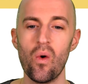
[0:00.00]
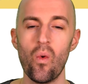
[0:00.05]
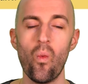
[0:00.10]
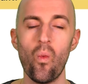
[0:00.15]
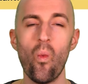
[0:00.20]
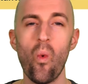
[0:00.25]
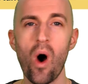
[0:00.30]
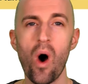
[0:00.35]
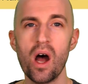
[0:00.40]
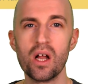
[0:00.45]

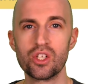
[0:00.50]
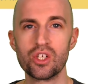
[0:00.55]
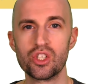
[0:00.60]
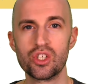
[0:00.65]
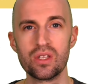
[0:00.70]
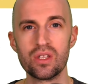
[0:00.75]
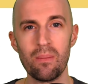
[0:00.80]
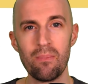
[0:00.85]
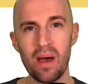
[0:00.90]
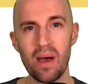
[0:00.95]

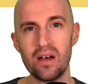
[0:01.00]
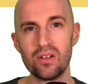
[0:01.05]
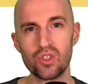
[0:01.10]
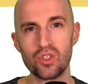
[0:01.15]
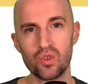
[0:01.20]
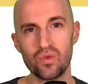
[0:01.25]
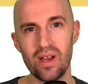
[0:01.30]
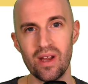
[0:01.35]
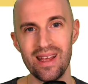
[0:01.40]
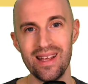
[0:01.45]
Watch the
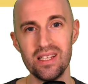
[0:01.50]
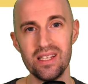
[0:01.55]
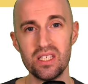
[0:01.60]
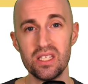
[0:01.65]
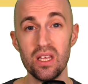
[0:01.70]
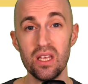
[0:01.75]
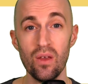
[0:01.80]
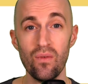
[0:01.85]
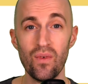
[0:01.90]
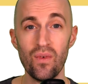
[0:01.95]
bounce rate and
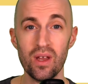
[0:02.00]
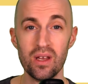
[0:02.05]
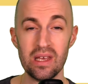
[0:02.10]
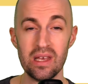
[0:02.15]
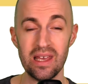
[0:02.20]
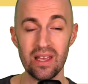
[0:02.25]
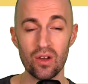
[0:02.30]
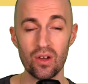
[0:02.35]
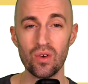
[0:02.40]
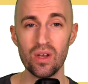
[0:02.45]
see if it
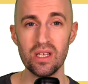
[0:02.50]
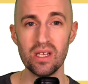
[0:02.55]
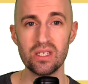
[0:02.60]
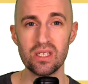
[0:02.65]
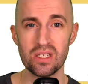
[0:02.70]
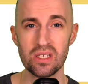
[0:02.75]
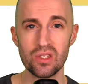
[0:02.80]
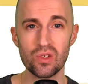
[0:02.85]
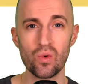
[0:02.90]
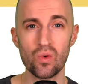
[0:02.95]

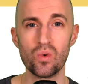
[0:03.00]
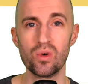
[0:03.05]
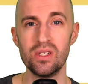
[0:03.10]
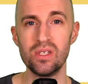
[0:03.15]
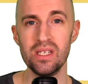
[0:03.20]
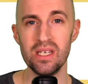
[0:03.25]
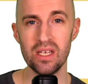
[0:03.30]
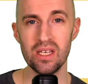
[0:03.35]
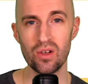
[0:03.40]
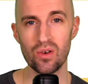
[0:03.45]
increases or
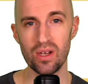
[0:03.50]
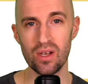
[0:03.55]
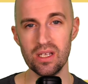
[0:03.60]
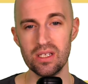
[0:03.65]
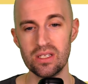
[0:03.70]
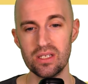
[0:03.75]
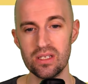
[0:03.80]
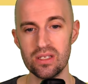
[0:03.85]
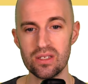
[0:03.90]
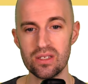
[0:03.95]

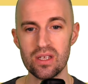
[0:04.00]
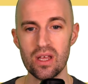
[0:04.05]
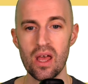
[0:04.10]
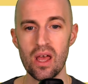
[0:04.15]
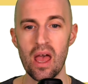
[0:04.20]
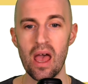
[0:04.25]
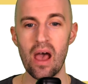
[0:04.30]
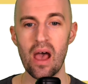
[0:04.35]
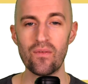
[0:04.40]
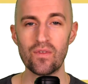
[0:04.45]
decreases
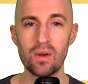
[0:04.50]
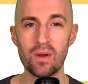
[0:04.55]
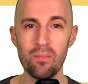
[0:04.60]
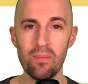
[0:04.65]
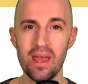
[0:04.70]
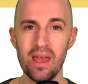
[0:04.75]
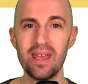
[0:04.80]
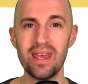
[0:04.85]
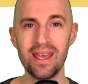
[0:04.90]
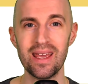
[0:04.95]
after
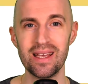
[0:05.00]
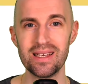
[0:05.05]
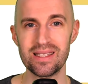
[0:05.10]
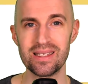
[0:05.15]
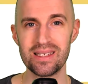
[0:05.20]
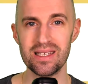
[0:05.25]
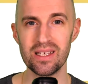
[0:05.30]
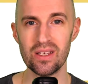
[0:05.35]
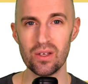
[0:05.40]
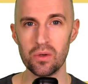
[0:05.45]
making a
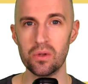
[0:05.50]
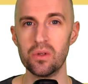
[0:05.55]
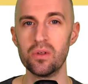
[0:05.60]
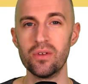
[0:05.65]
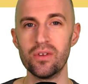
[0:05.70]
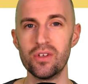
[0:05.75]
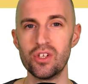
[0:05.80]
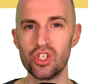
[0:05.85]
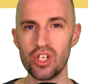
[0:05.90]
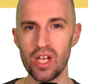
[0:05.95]
single
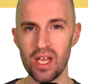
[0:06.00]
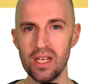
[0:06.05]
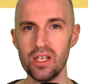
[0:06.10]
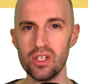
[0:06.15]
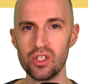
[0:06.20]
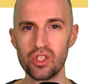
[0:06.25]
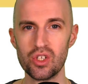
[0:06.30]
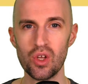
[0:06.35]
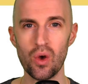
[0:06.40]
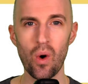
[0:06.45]

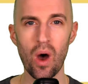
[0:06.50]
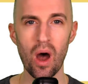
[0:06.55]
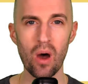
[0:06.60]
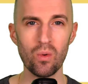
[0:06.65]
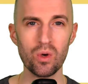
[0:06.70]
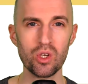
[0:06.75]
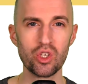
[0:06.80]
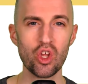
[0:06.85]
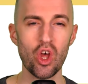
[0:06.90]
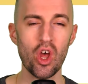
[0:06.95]
change. So I
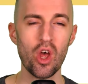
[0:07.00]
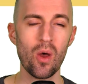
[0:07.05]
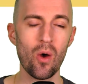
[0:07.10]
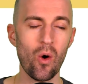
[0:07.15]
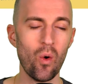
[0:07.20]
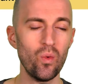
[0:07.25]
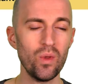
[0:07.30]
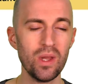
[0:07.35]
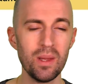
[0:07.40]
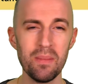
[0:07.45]
would
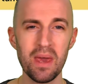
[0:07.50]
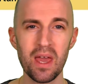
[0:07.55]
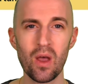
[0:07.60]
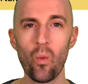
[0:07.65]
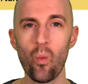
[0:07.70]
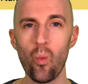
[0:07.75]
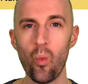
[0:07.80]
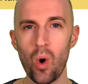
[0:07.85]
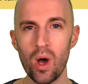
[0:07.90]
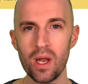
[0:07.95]
only make
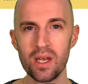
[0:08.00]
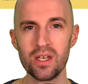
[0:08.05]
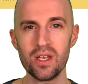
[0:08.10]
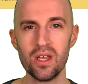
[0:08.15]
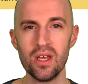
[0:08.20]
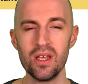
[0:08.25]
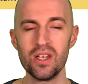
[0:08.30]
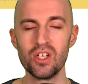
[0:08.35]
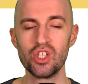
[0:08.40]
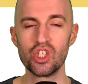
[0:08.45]
one
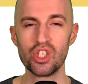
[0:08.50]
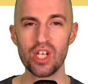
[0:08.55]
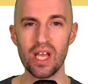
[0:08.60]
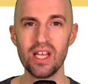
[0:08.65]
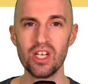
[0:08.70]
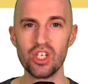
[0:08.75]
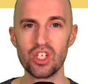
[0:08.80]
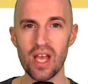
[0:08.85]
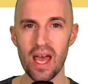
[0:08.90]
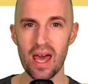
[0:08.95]

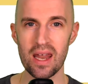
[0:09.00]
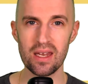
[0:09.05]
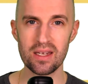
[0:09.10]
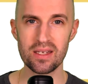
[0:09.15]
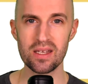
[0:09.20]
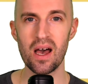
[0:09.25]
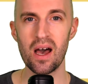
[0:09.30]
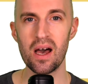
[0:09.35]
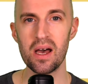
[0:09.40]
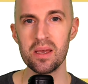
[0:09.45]
change at a
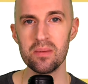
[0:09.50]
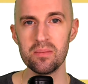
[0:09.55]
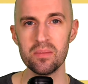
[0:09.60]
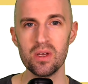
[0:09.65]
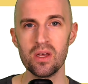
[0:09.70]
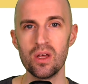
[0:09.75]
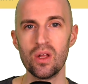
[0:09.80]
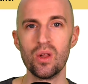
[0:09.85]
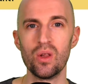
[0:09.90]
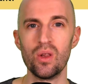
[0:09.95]
time,
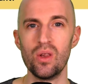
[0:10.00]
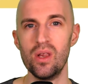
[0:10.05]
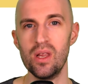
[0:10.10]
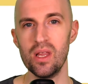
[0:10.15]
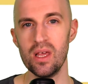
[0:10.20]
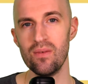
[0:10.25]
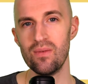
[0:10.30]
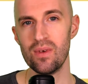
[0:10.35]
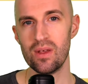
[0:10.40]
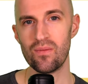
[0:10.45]

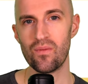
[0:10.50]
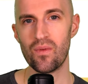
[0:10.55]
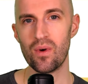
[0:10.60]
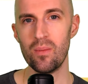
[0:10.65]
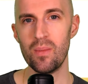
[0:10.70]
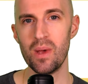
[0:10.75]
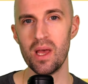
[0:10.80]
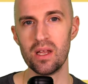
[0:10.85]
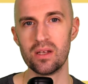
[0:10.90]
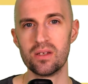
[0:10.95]
leave it for a
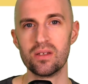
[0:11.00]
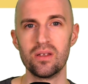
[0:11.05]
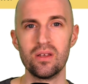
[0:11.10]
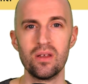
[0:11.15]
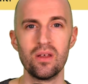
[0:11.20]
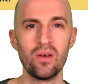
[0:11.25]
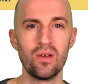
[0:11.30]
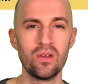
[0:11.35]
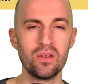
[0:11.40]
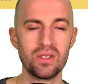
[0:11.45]
bit,
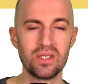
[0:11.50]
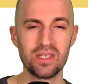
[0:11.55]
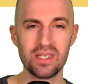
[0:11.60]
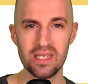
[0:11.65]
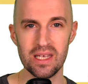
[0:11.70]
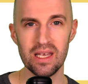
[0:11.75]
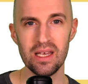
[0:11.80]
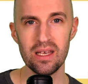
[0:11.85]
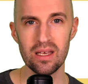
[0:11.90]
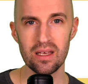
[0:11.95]

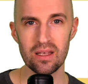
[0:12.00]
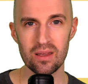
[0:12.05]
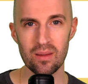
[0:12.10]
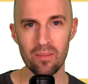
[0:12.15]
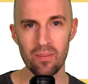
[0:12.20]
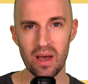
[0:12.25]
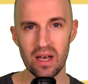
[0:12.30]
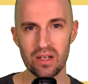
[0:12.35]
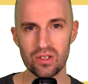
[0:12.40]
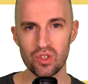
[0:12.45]
see the
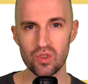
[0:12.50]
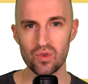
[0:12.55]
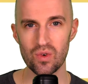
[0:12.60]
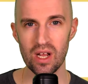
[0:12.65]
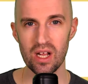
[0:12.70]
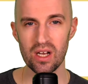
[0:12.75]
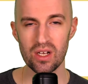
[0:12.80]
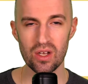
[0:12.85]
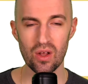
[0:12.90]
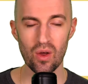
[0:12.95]
bounce
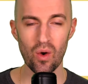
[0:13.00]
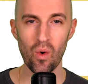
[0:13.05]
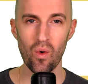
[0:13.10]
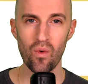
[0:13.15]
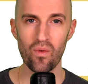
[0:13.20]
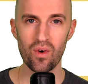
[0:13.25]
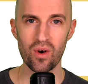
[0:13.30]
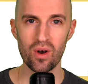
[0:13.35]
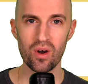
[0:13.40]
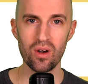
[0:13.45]
rate
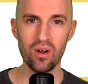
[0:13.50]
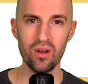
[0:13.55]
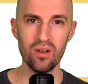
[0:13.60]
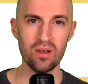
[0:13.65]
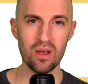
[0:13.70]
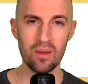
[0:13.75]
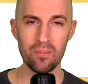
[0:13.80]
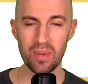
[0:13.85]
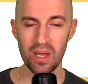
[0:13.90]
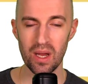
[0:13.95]
over
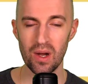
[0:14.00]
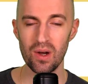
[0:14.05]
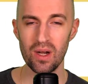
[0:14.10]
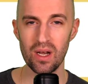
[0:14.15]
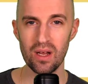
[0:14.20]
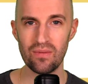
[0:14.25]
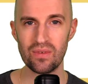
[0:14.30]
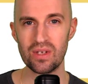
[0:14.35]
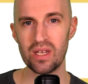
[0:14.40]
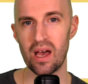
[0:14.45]
a period
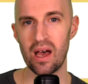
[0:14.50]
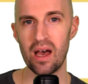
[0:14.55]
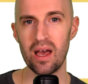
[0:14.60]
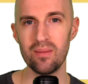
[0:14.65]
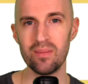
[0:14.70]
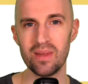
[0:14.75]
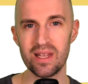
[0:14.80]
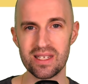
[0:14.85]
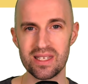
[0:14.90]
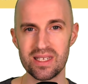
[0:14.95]
of
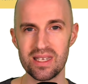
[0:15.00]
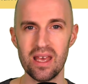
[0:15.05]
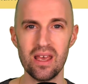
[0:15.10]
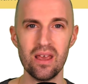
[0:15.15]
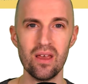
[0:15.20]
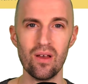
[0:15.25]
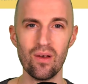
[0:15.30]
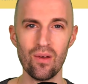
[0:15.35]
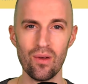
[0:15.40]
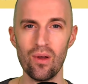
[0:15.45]
time, let's
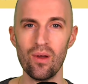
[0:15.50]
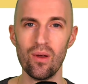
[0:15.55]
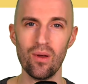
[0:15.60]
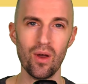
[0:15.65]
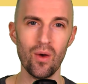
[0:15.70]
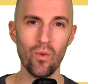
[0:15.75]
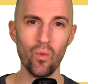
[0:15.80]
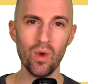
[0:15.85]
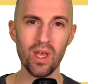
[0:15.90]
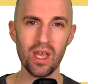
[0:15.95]
say
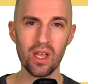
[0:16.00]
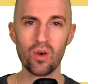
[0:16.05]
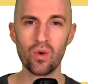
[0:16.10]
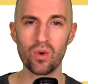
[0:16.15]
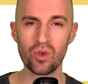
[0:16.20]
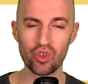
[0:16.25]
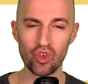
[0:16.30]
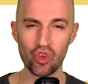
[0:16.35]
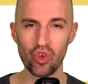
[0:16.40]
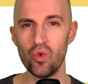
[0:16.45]
a week or
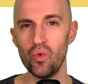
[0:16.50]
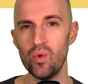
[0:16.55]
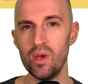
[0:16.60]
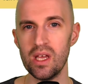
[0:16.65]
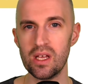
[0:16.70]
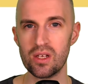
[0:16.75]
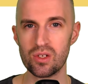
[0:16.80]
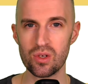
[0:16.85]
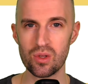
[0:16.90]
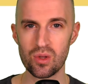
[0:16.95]
2
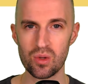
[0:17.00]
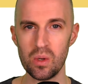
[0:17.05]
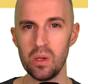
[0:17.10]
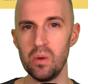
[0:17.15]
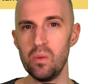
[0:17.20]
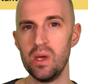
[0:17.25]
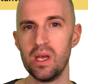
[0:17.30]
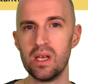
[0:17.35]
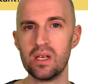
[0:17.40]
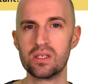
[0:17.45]
weeks or 3
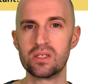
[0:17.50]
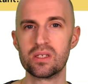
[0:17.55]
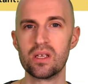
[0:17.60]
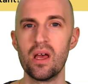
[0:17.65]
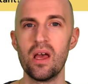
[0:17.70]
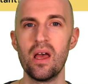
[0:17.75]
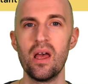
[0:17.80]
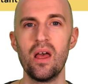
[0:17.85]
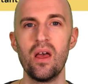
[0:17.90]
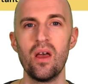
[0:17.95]
weeks
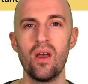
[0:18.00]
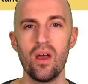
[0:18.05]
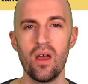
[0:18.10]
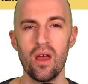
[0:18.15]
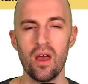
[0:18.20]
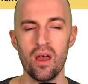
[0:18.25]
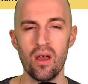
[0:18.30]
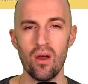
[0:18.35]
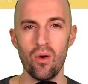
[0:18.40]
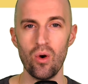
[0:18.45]

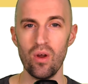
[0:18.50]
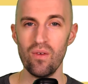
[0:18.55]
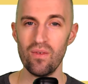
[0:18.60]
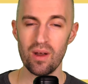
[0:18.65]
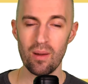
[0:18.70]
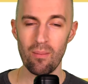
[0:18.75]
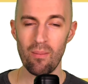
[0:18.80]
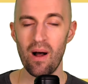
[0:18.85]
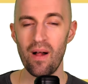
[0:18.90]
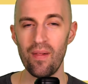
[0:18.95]
or even
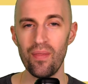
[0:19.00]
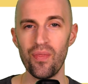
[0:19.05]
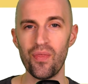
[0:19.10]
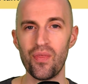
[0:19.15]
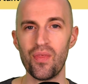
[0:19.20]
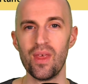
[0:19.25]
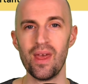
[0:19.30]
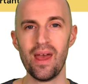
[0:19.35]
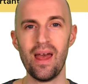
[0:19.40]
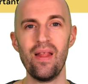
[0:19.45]
a
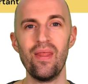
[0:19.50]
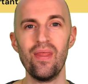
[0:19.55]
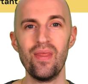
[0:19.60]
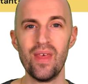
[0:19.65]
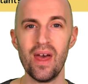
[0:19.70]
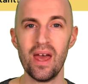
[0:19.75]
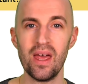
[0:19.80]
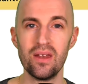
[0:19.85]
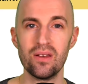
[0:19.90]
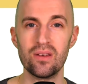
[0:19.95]
month, and
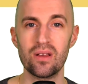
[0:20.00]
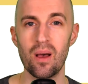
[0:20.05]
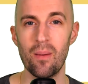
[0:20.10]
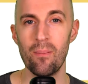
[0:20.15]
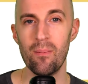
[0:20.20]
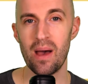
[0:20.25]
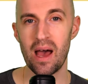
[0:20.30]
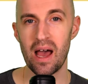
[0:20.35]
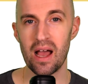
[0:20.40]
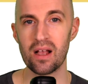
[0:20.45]
then come
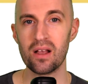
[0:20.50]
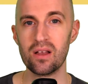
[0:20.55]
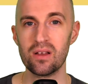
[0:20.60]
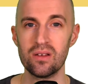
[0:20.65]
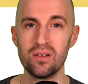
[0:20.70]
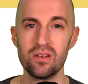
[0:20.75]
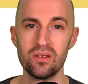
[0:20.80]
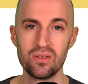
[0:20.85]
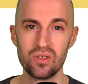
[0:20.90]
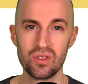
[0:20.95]
back,
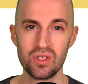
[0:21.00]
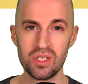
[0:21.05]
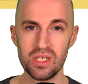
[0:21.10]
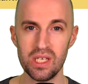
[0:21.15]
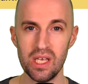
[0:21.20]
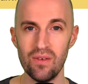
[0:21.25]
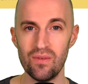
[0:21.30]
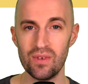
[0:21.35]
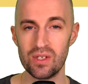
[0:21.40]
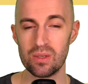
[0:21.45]

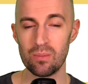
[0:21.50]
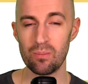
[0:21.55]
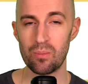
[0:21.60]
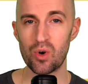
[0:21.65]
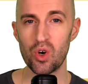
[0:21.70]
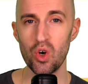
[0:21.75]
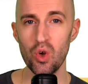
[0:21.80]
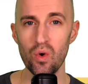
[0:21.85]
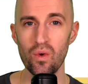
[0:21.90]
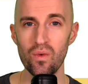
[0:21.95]
see if it's
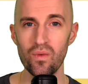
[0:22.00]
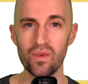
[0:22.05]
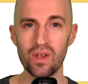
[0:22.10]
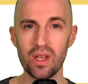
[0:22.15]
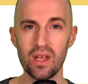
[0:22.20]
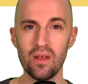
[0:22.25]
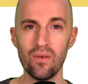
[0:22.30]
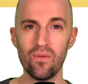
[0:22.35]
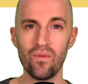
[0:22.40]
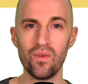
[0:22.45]
improved.
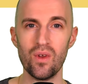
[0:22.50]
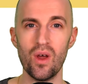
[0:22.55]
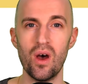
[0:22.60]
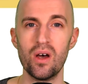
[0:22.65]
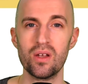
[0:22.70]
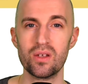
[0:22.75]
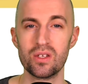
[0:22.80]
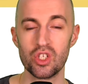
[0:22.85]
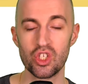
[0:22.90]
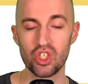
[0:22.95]
If
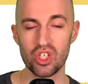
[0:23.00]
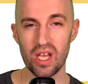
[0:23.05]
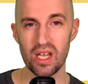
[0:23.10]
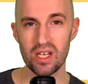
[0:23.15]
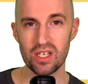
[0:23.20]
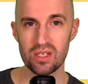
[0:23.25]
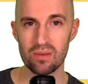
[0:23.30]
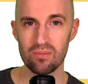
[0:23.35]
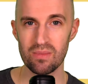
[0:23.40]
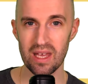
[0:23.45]
not,
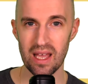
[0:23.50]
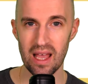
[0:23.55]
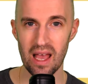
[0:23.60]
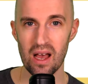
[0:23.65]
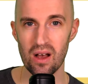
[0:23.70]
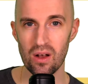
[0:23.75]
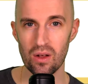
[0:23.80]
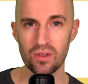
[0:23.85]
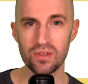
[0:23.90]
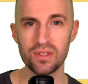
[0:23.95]
change something
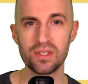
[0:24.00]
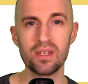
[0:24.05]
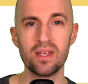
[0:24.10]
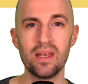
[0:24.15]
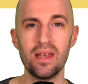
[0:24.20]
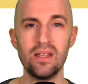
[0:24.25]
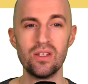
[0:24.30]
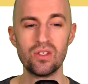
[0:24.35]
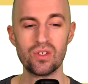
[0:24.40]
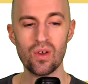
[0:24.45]
else,
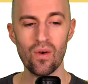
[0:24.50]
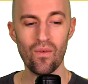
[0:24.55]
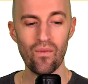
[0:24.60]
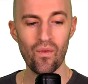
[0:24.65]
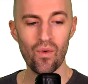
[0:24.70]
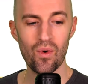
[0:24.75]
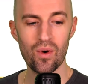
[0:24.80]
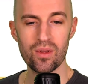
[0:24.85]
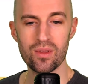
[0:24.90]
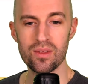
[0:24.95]
and so
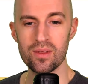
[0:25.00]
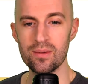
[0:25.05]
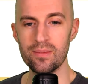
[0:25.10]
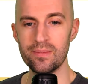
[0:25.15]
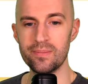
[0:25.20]
forth.